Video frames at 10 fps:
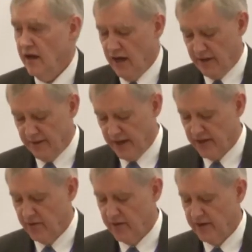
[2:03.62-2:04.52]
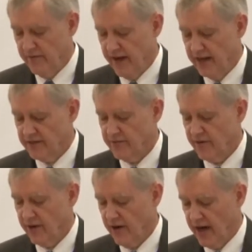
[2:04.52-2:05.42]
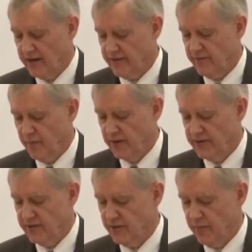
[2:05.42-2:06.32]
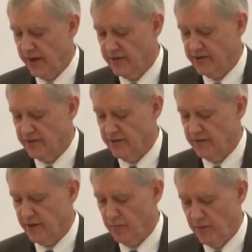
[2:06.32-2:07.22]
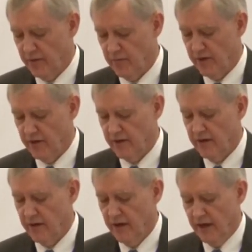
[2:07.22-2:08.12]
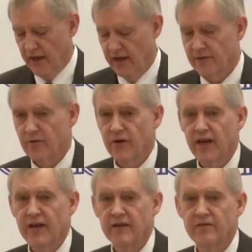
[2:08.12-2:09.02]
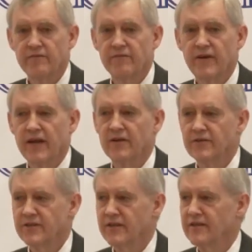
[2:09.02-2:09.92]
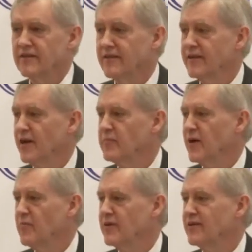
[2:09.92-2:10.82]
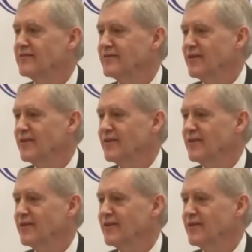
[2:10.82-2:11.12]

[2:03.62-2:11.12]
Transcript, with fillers: I thank you in advance for your active participation, commitment, and creative energy in the upcoming